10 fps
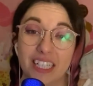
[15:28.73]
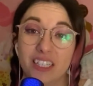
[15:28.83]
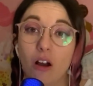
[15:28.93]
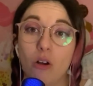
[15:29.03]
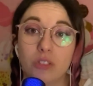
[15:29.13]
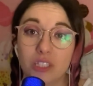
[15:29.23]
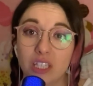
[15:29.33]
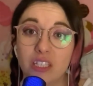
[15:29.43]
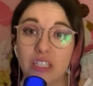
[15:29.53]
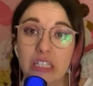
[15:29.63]
the whole
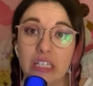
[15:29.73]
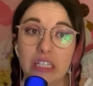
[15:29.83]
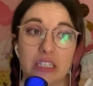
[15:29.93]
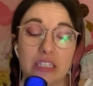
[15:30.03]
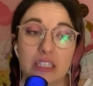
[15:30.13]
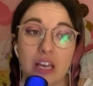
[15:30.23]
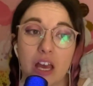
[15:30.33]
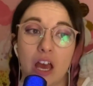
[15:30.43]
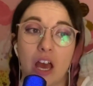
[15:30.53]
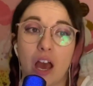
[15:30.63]
season is
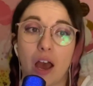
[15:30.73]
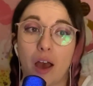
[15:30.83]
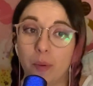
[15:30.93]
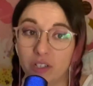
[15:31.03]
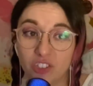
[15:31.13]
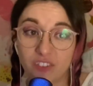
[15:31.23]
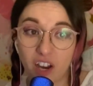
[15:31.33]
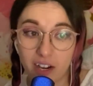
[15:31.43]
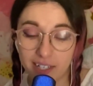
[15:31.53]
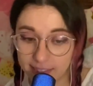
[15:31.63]
a bunch of
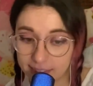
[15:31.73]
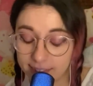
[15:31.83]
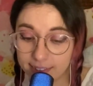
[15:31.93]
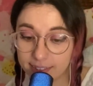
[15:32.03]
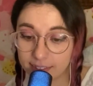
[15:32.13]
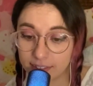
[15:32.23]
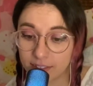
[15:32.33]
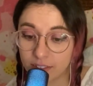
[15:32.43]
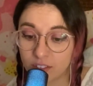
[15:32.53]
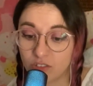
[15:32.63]
characters
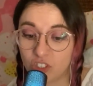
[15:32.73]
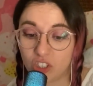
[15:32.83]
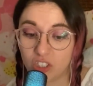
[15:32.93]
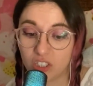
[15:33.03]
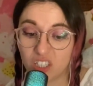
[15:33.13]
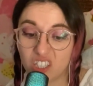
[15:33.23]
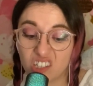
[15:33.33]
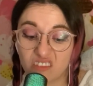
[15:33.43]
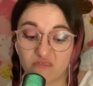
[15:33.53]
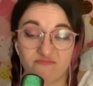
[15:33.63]

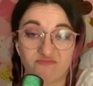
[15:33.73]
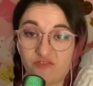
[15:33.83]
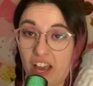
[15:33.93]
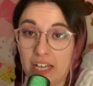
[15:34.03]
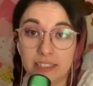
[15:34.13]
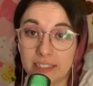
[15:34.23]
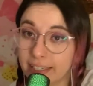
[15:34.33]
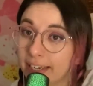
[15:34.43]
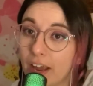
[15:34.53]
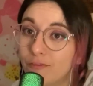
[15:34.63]
just
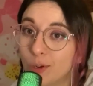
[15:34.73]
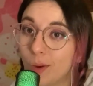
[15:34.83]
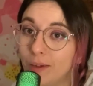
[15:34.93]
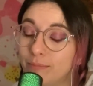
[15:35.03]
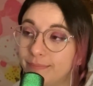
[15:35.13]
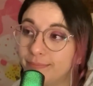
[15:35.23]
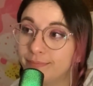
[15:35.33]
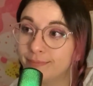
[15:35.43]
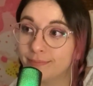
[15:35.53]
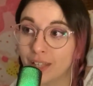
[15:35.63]
fancying everyone,
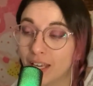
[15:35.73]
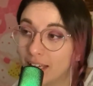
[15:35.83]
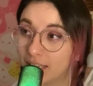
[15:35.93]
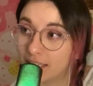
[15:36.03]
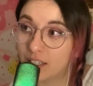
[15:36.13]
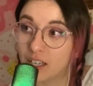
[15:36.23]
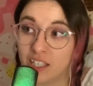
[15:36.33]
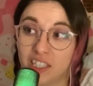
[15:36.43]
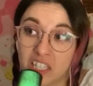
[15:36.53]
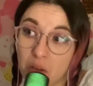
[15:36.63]

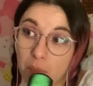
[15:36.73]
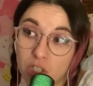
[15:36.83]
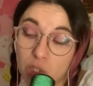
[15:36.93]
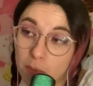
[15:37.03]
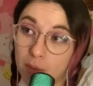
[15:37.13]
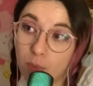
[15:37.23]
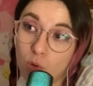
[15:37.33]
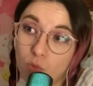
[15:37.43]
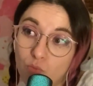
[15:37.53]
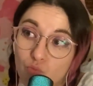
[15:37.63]
kissing a bunch of people,
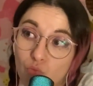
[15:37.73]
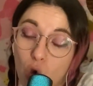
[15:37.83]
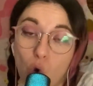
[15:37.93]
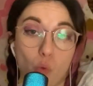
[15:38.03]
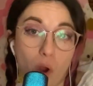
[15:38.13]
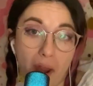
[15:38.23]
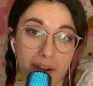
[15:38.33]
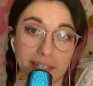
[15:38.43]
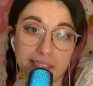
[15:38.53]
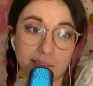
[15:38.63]

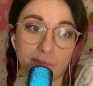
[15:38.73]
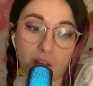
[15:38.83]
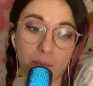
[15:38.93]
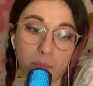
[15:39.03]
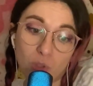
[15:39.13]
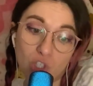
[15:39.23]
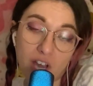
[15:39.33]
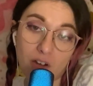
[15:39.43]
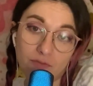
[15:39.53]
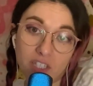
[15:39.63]
wearing some like bougie
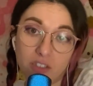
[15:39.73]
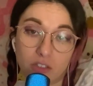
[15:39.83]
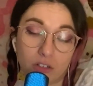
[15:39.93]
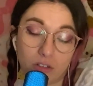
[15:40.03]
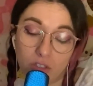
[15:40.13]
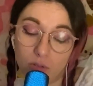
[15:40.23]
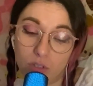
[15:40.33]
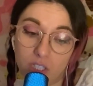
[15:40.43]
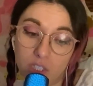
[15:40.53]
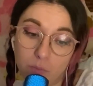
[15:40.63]
outfits to go to all
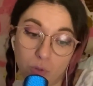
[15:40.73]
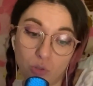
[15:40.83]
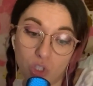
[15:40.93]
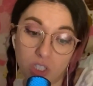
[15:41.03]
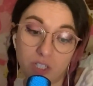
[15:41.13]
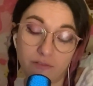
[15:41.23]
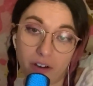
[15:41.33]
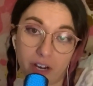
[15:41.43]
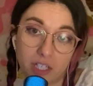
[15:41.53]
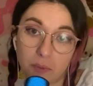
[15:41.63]
these bougie, very
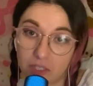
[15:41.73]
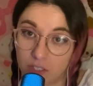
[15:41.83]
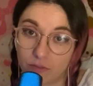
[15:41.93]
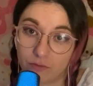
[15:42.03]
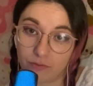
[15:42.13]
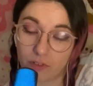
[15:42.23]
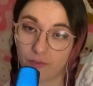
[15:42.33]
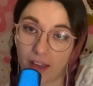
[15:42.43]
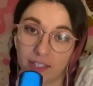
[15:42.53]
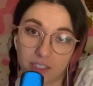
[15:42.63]
expensive
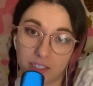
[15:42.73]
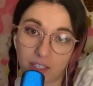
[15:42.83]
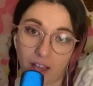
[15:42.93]
events.